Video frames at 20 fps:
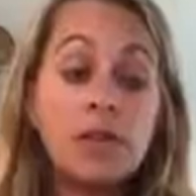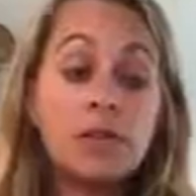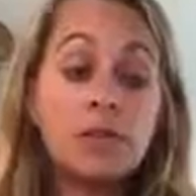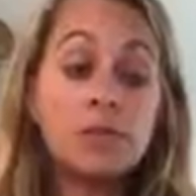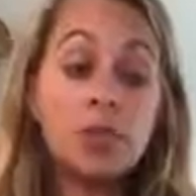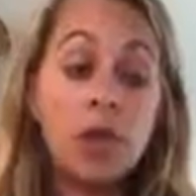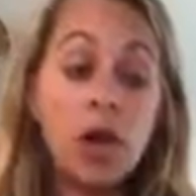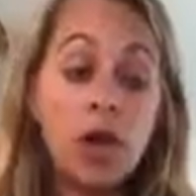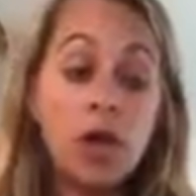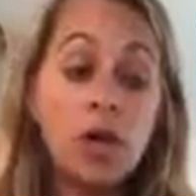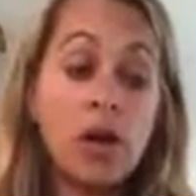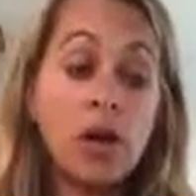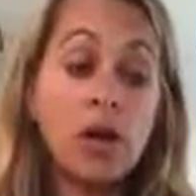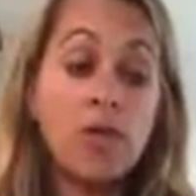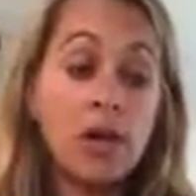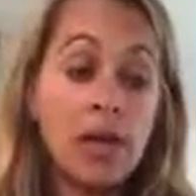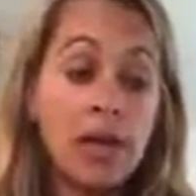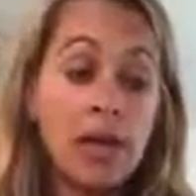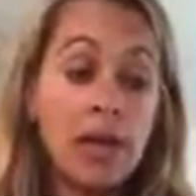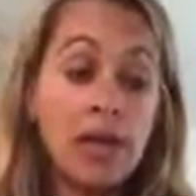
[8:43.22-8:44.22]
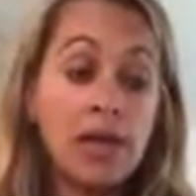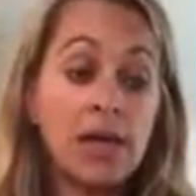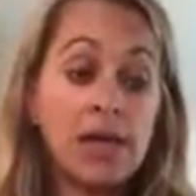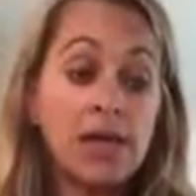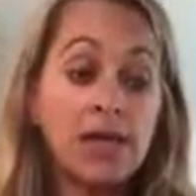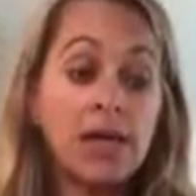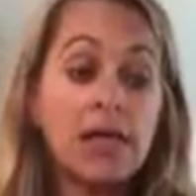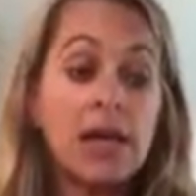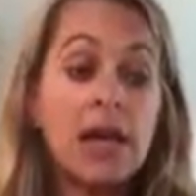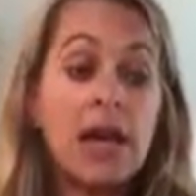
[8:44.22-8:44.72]
this program
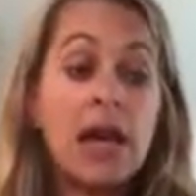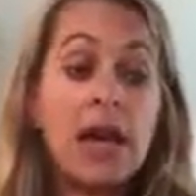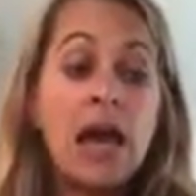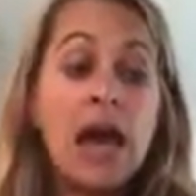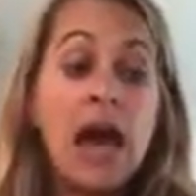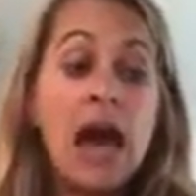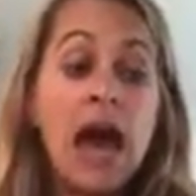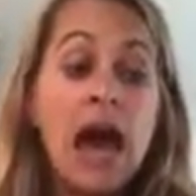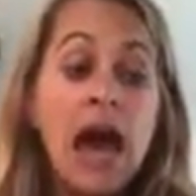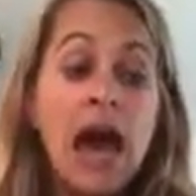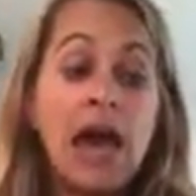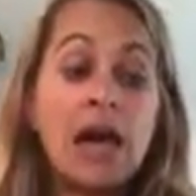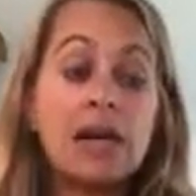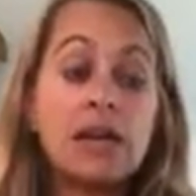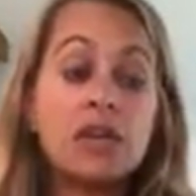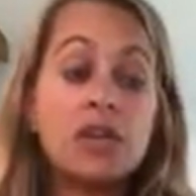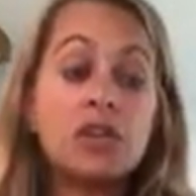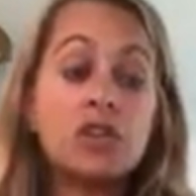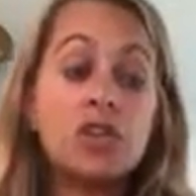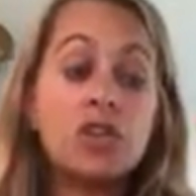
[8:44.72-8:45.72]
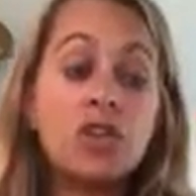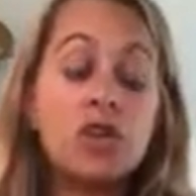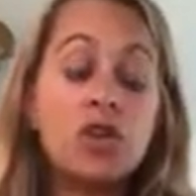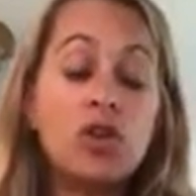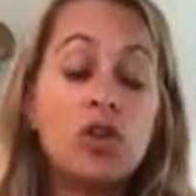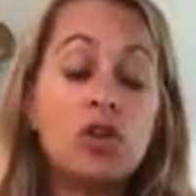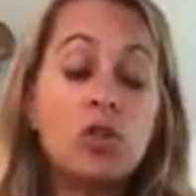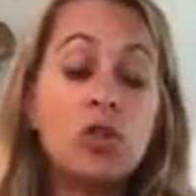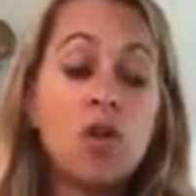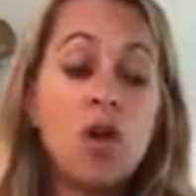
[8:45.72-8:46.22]
is, as
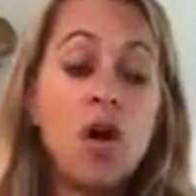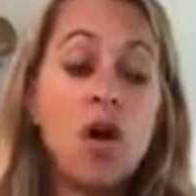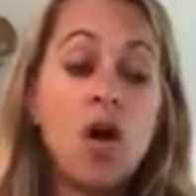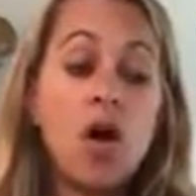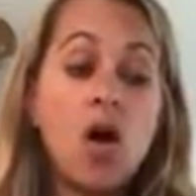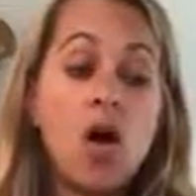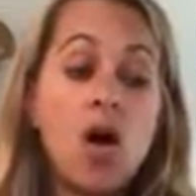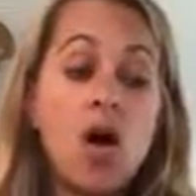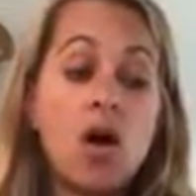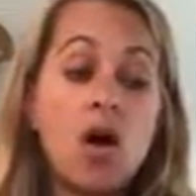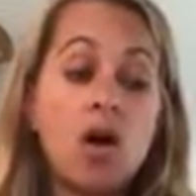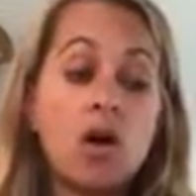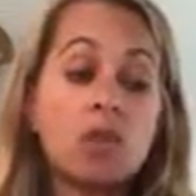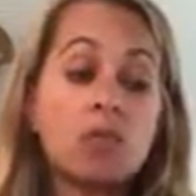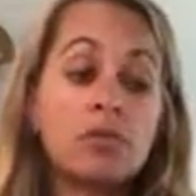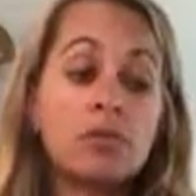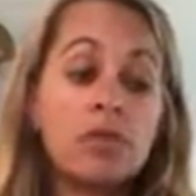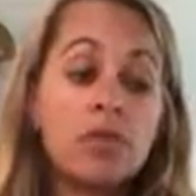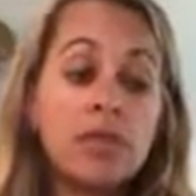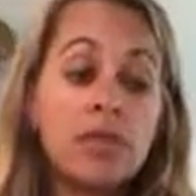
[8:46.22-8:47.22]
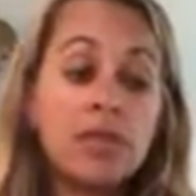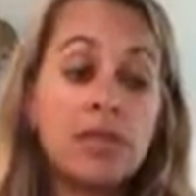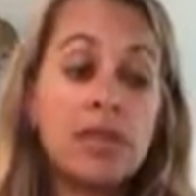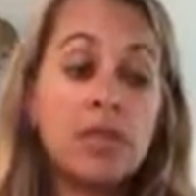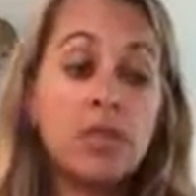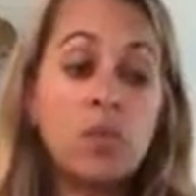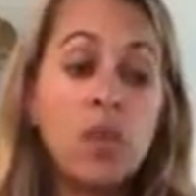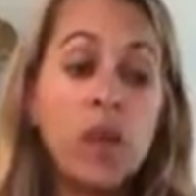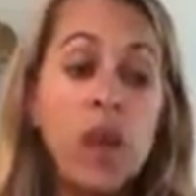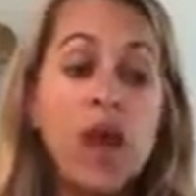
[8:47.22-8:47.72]
you are
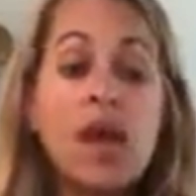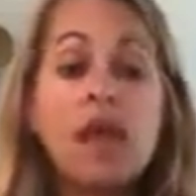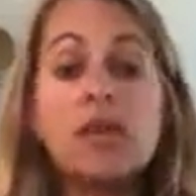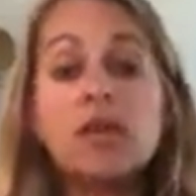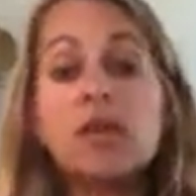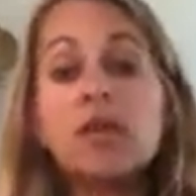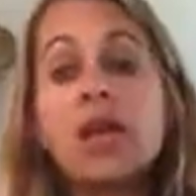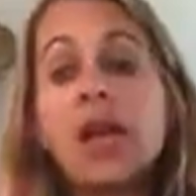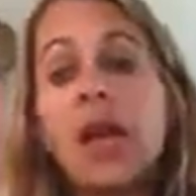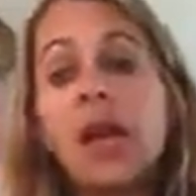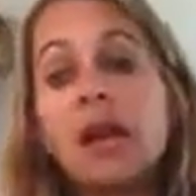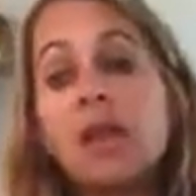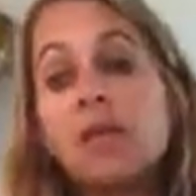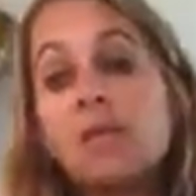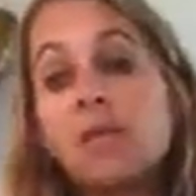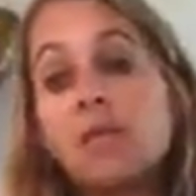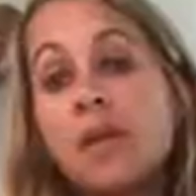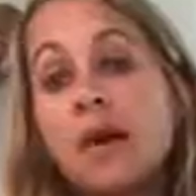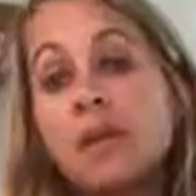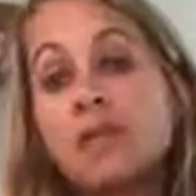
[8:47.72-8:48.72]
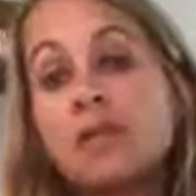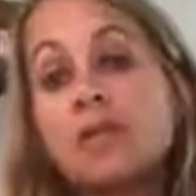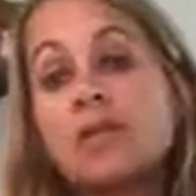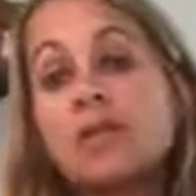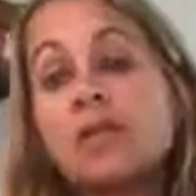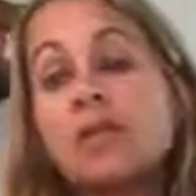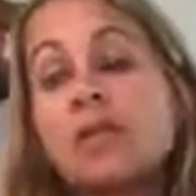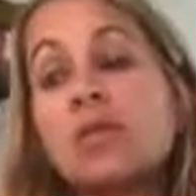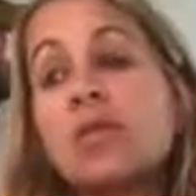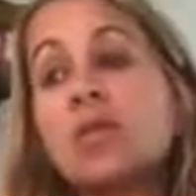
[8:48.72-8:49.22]
losing weight, you're gaining
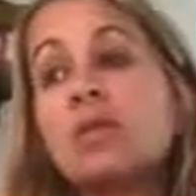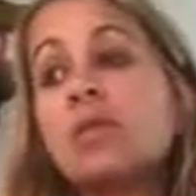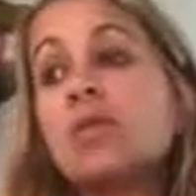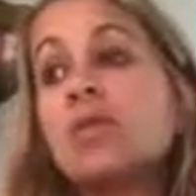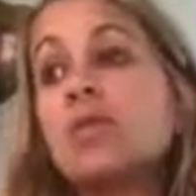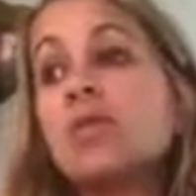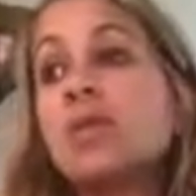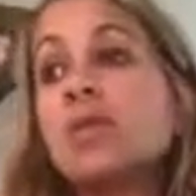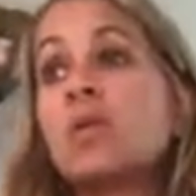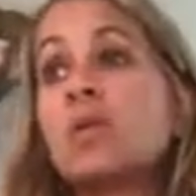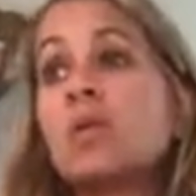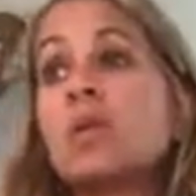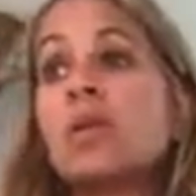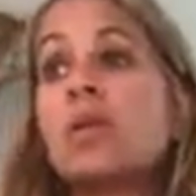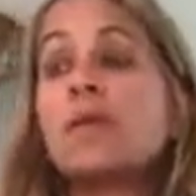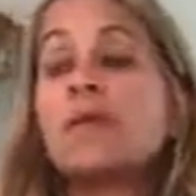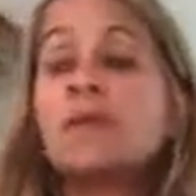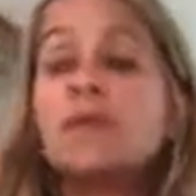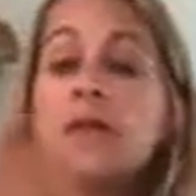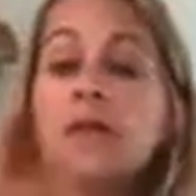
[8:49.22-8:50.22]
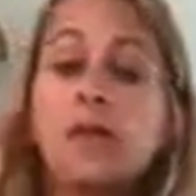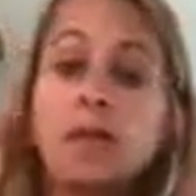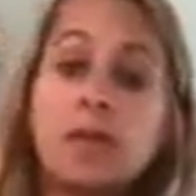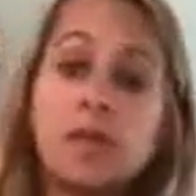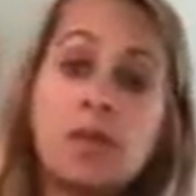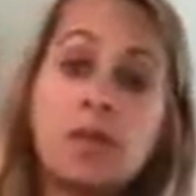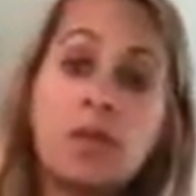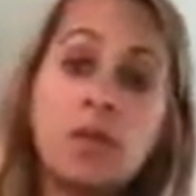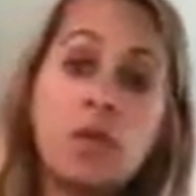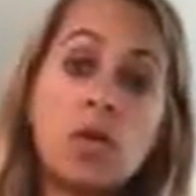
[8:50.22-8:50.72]
muscle, you're
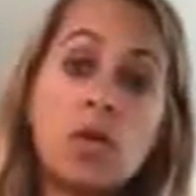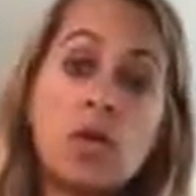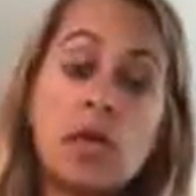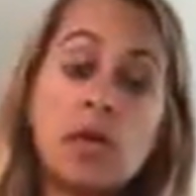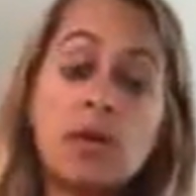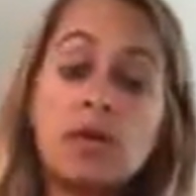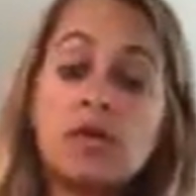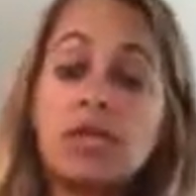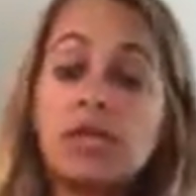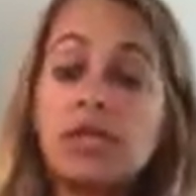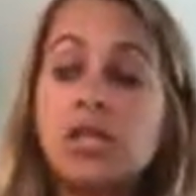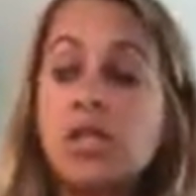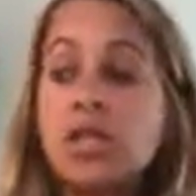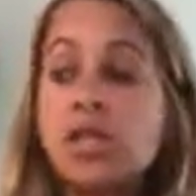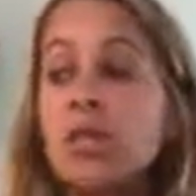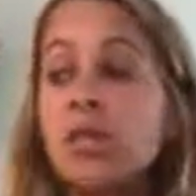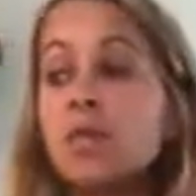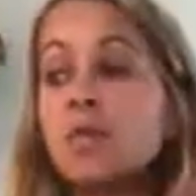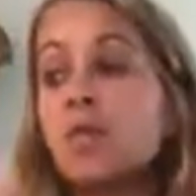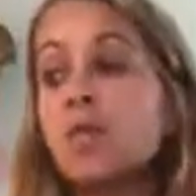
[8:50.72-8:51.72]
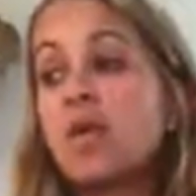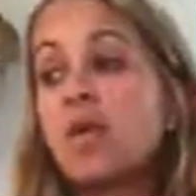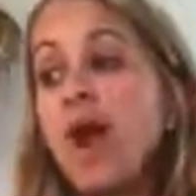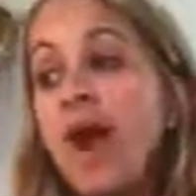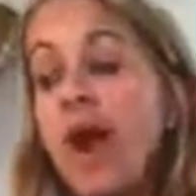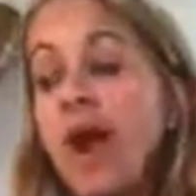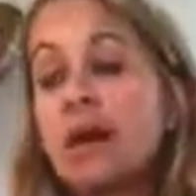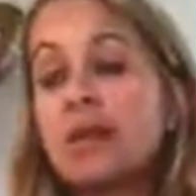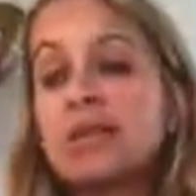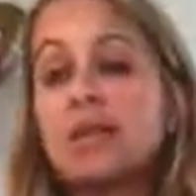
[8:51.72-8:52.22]
feeling more energy, you're more
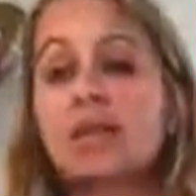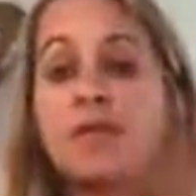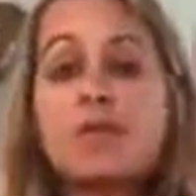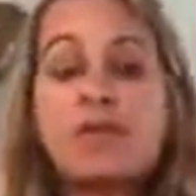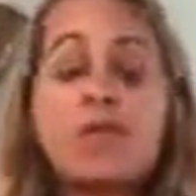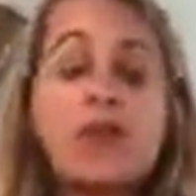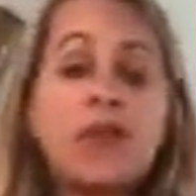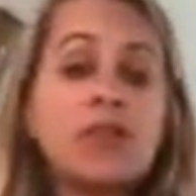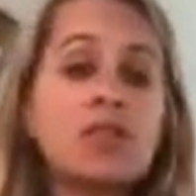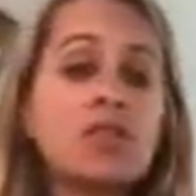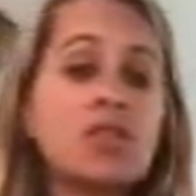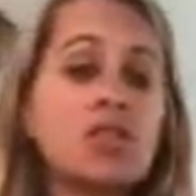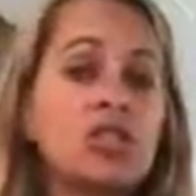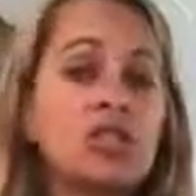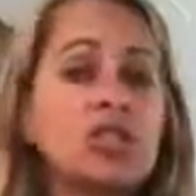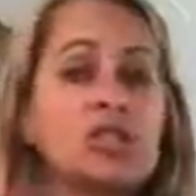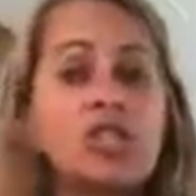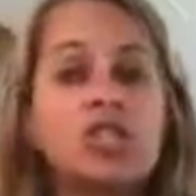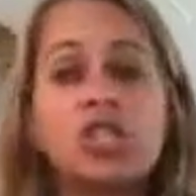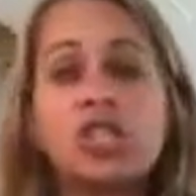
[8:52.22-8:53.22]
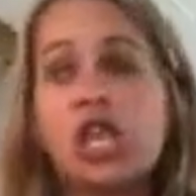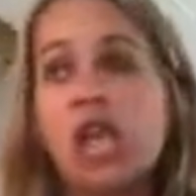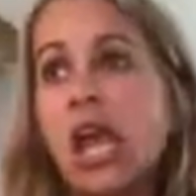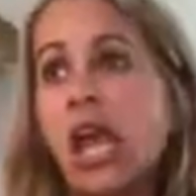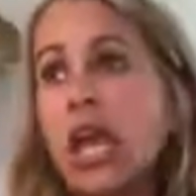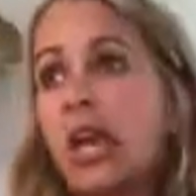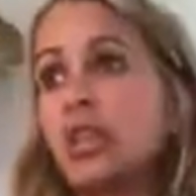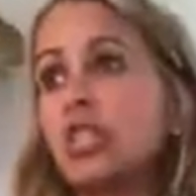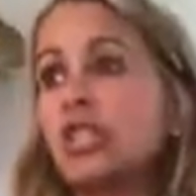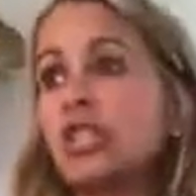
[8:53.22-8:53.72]
active, things just
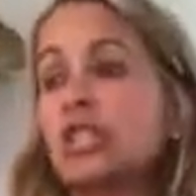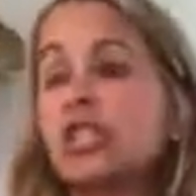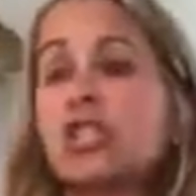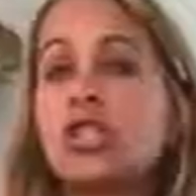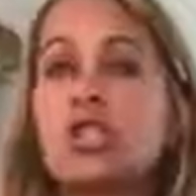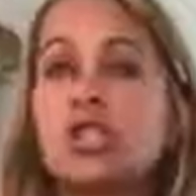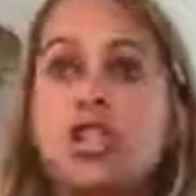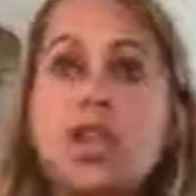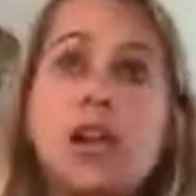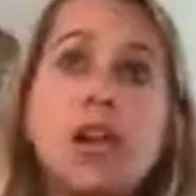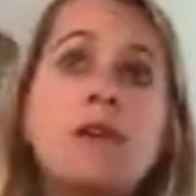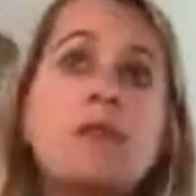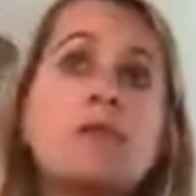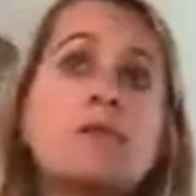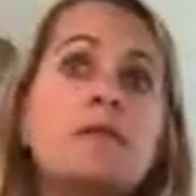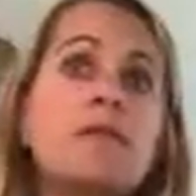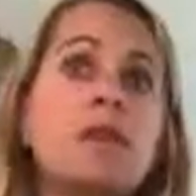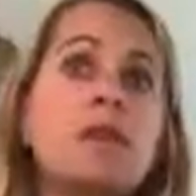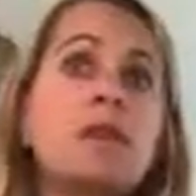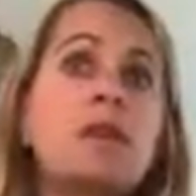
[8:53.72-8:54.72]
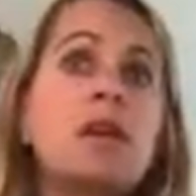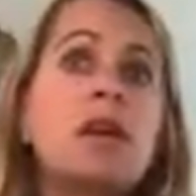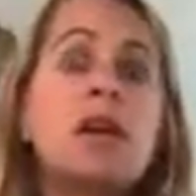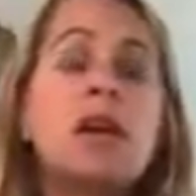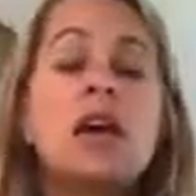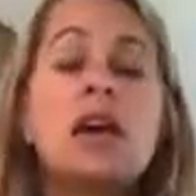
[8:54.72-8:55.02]
change and shift, and